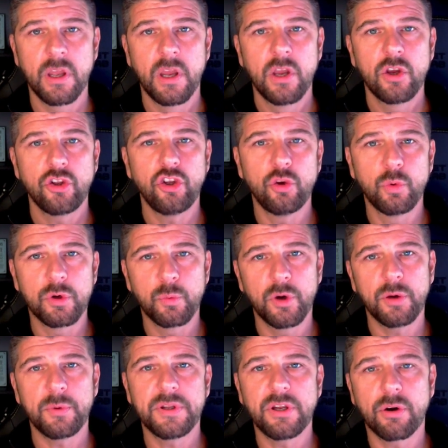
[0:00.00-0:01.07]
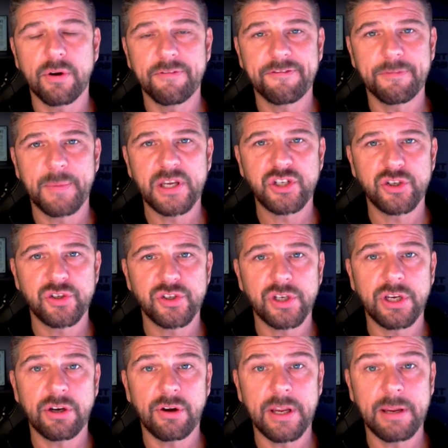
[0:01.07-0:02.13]
You would work with your information
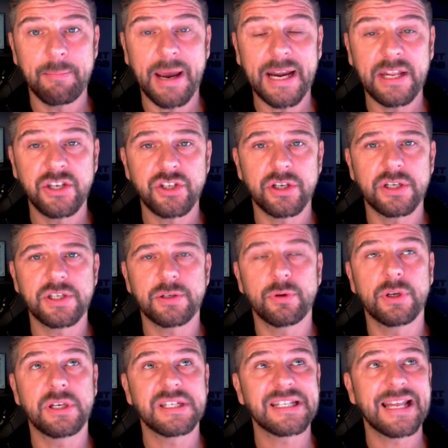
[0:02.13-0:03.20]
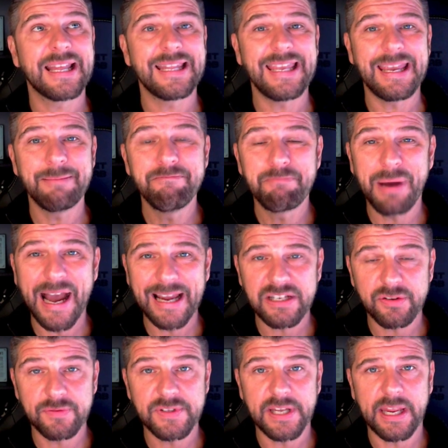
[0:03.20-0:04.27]
security manager to understand the
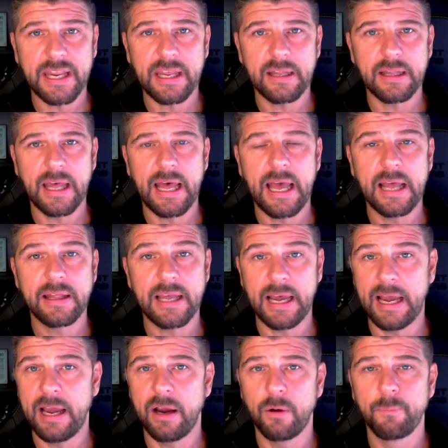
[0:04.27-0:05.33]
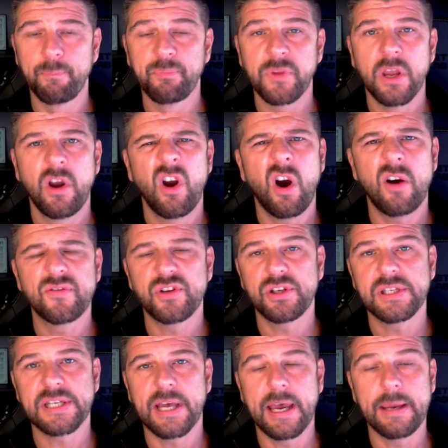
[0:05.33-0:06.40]
impact of taking that out.
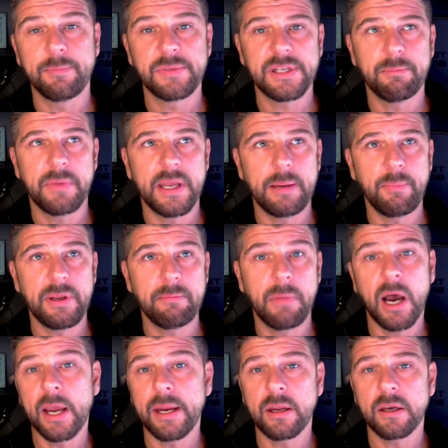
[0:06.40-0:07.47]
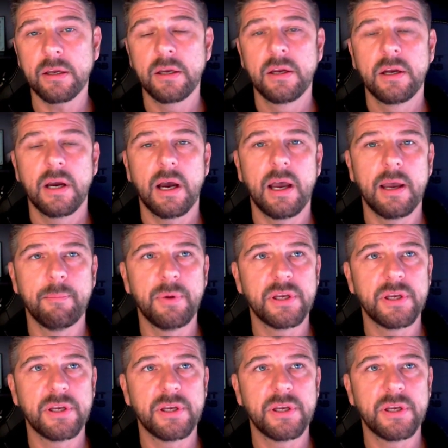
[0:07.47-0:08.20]
Oftentimes it may be minor, but